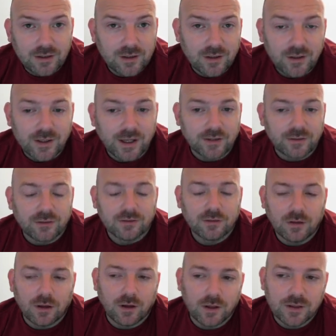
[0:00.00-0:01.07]
He only had
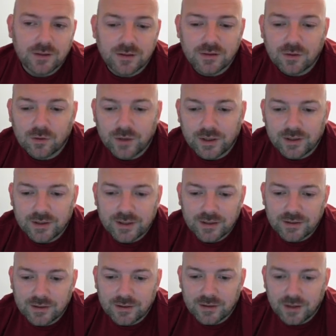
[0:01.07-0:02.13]
his assault
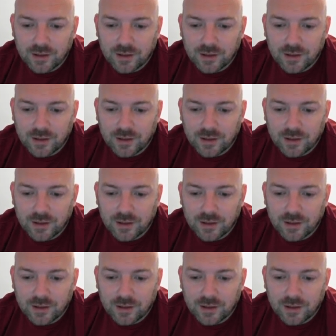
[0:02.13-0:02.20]
intercessors.